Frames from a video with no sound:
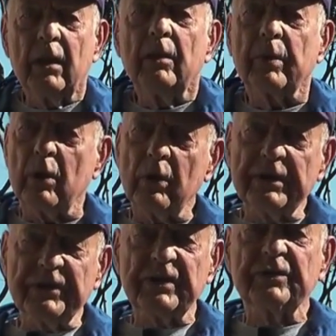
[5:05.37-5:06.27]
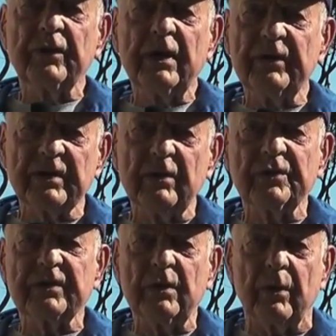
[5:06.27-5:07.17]
But a long-distance runner, it's a little
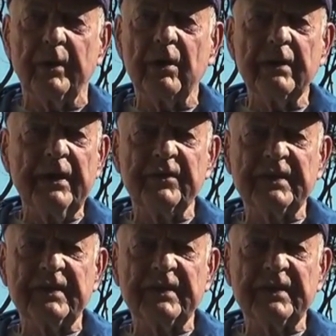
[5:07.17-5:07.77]
slower. We don't have the